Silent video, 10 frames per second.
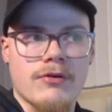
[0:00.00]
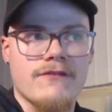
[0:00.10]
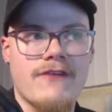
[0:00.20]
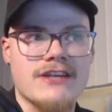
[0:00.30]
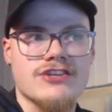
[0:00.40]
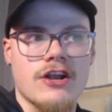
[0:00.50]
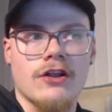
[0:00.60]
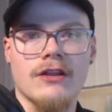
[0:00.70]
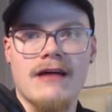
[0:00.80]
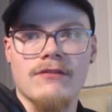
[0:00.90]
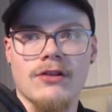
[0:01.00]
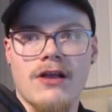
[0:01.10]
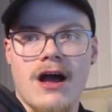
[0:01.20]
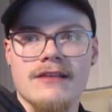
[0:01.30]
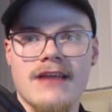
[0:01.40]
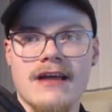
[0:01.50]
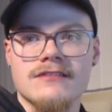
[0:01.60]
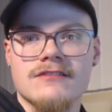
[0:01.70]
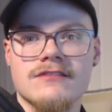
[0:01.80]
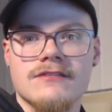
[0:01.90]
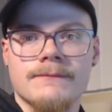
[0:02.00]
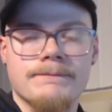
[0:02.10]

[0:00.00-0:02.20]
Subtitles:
professional level contests